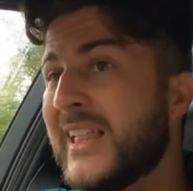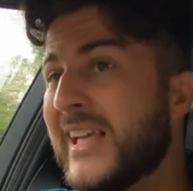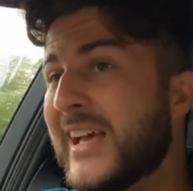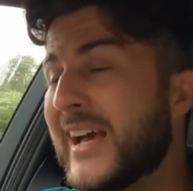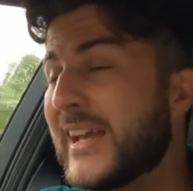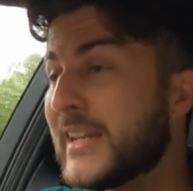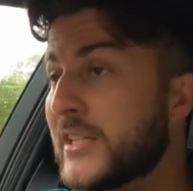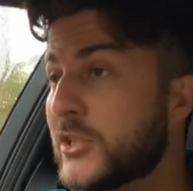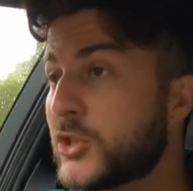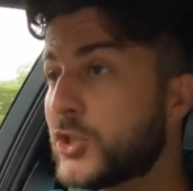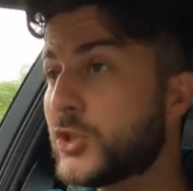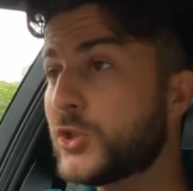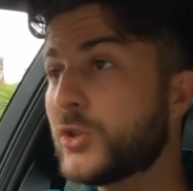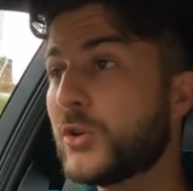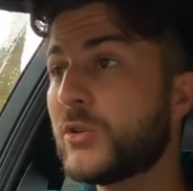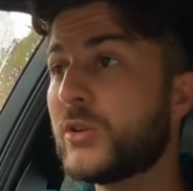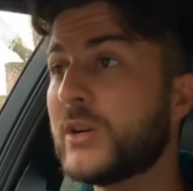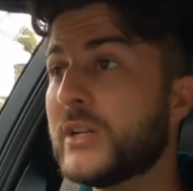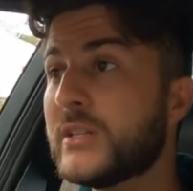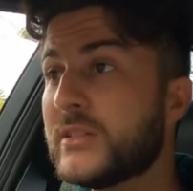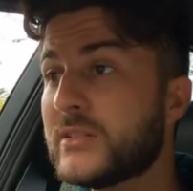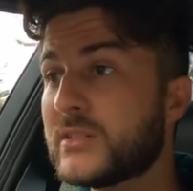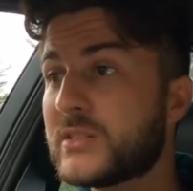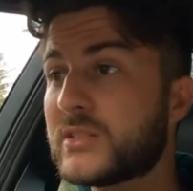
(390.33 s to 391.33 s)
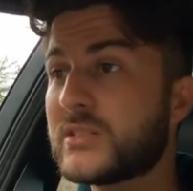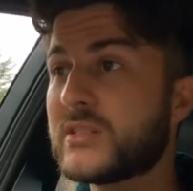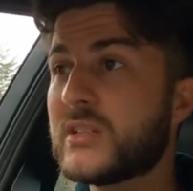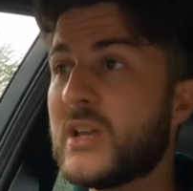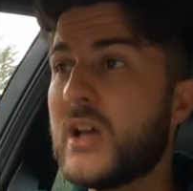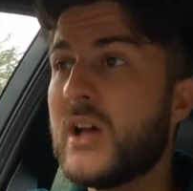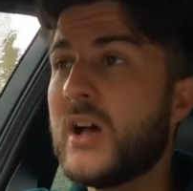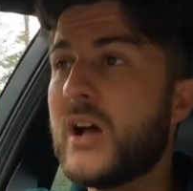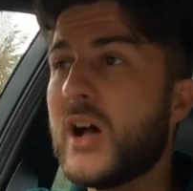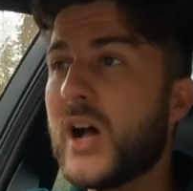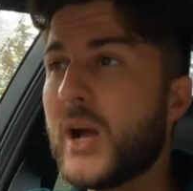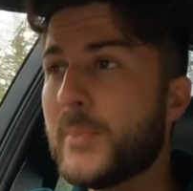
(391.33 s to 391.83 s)
And insurance,
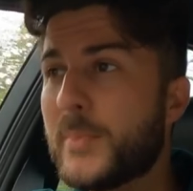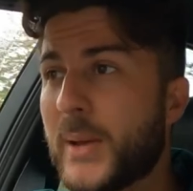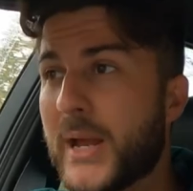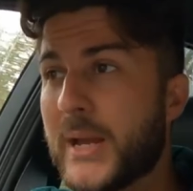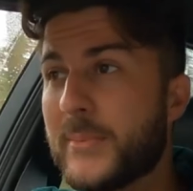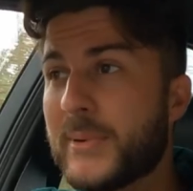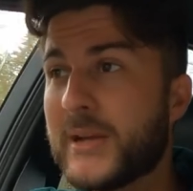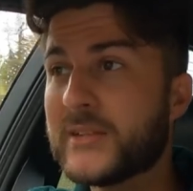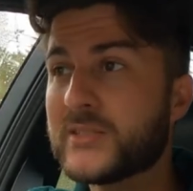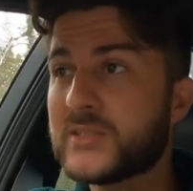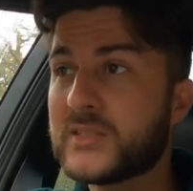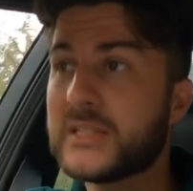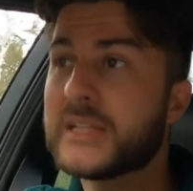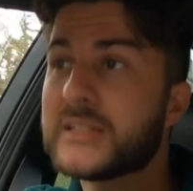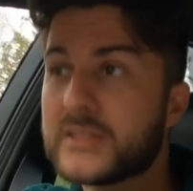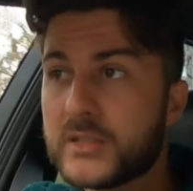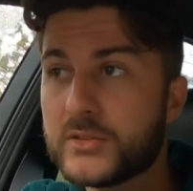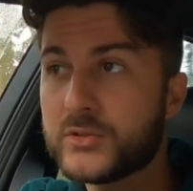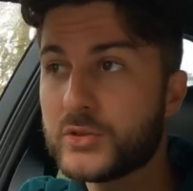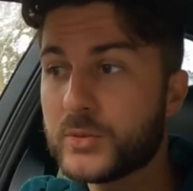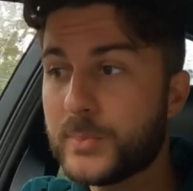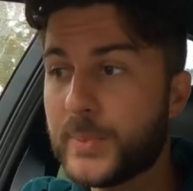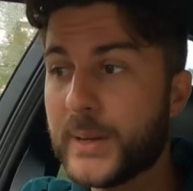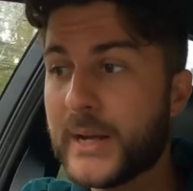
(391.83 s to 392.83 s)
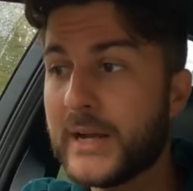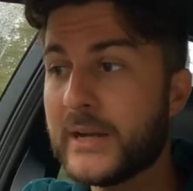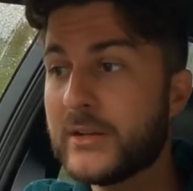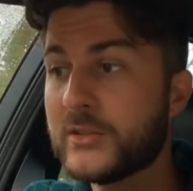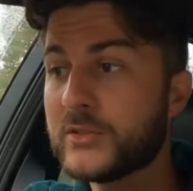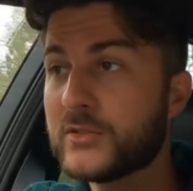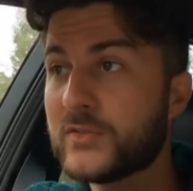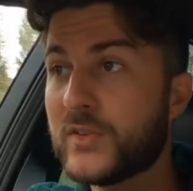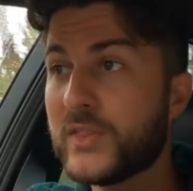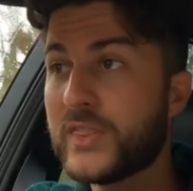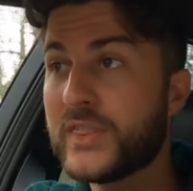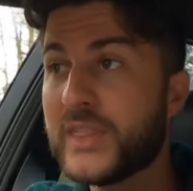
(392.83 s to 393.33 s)
I pay about
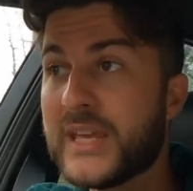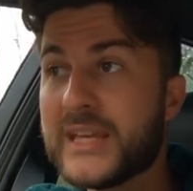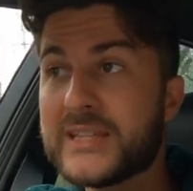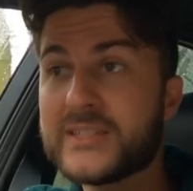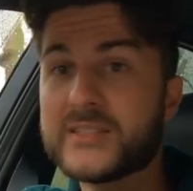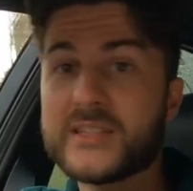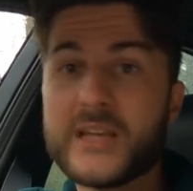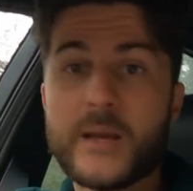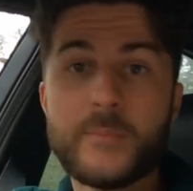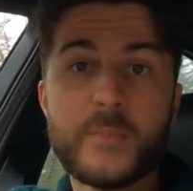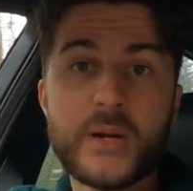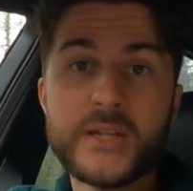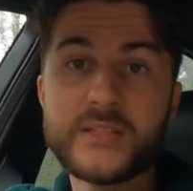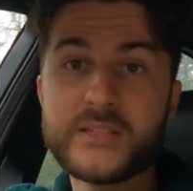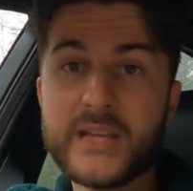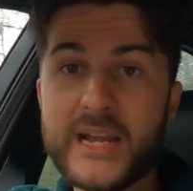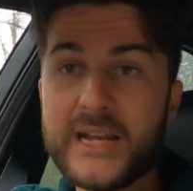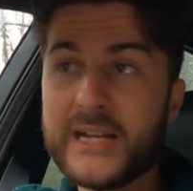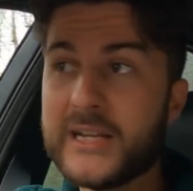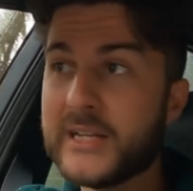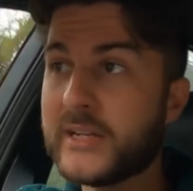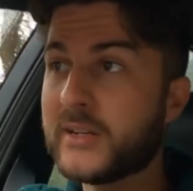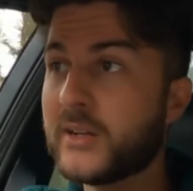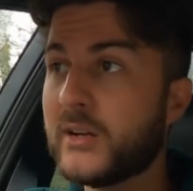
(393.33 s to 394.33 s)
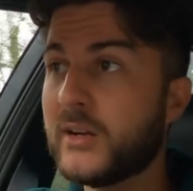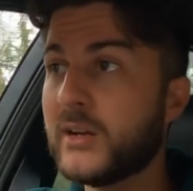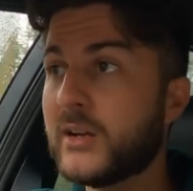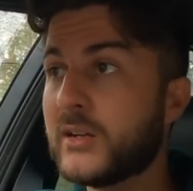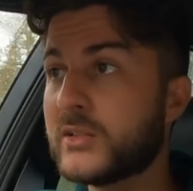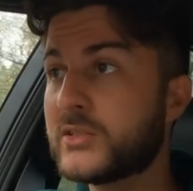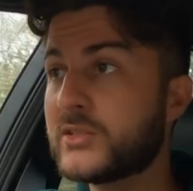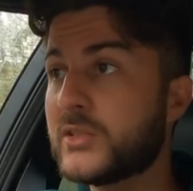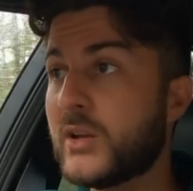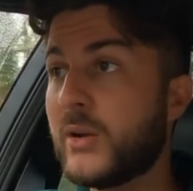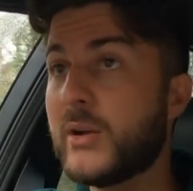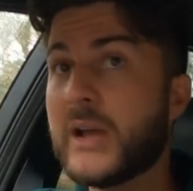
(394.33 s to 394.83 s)
£600 for this and my daily car,
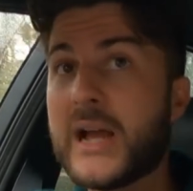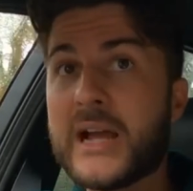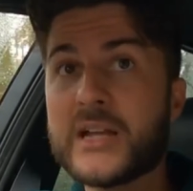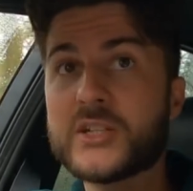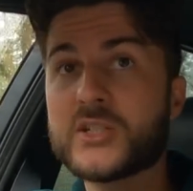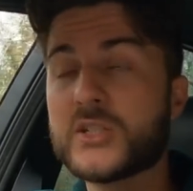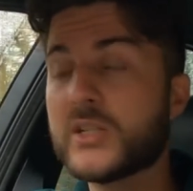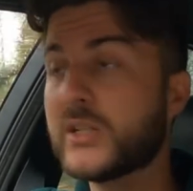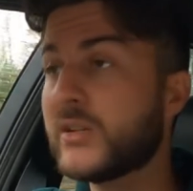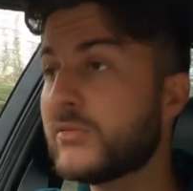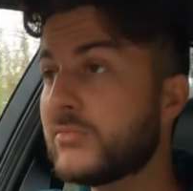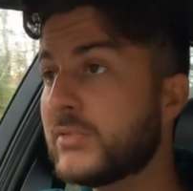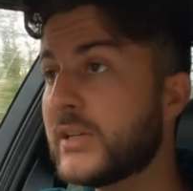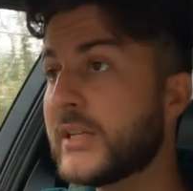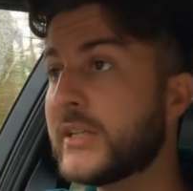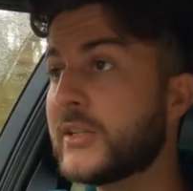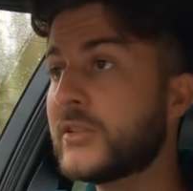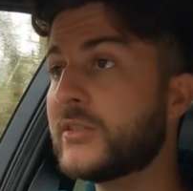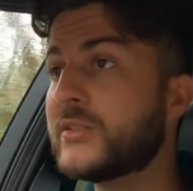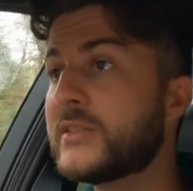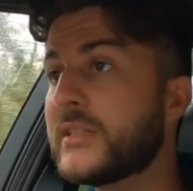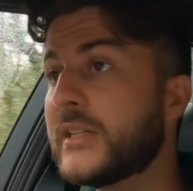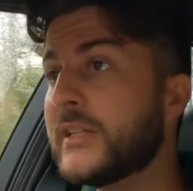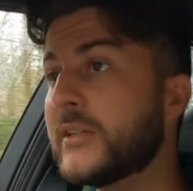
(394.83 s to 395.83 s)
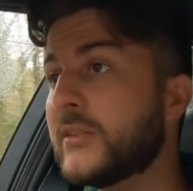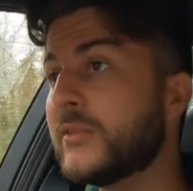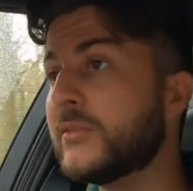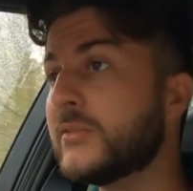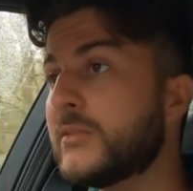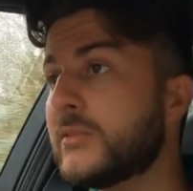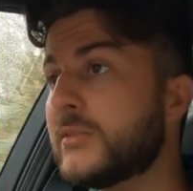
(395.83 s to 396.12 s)
so actually a really good deal.